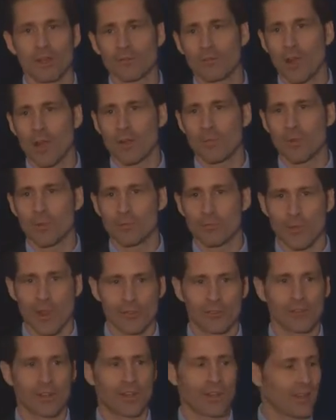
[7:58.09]
environment
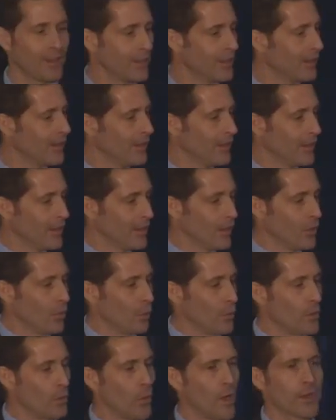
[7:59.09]
presently?
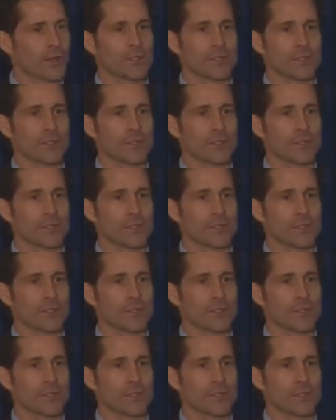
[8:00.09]
We want to